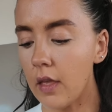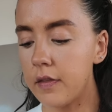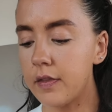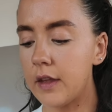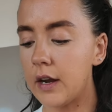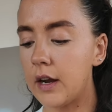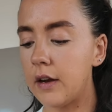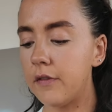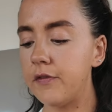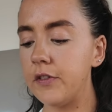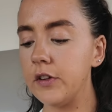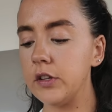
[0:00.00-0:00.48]

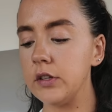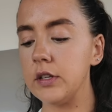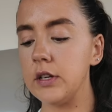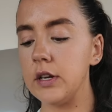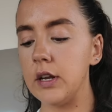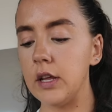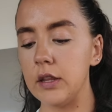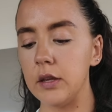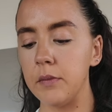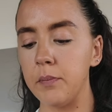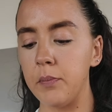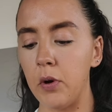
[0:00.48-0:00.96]
Then I filled
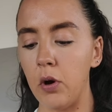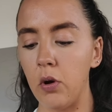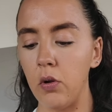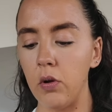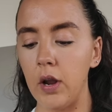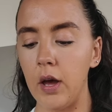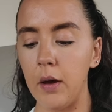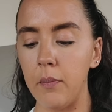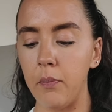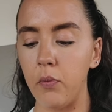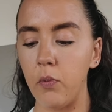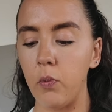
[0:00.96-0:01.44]
another
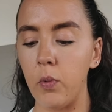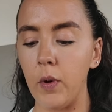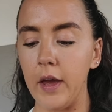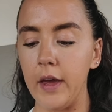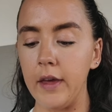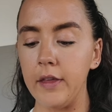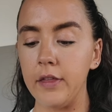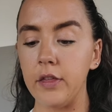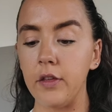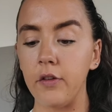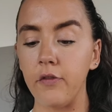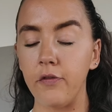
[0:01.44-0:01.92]
bowl up
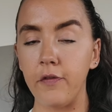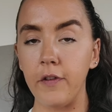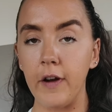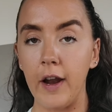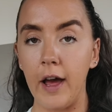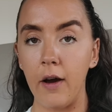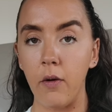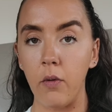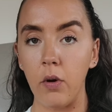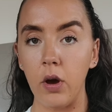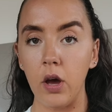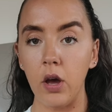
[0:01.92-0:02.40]
with
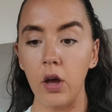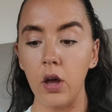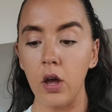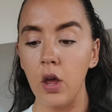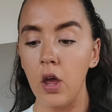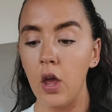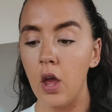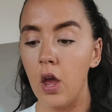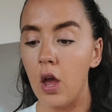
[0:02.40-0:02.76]
flour,